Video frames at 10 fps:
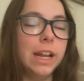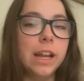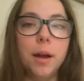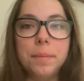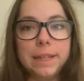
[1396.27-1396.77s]
any
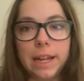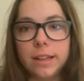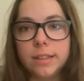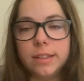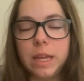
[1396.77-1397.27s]

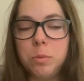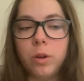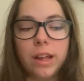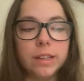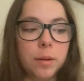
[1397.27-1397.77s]
updates, keep you
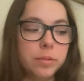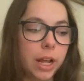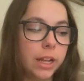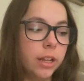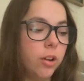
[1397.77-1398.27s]
guys
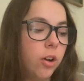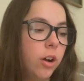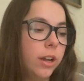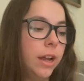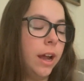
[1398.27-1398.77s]
updated
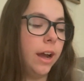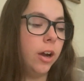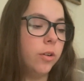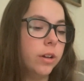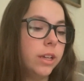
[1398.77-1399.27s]
on
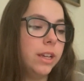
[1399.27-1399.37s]
how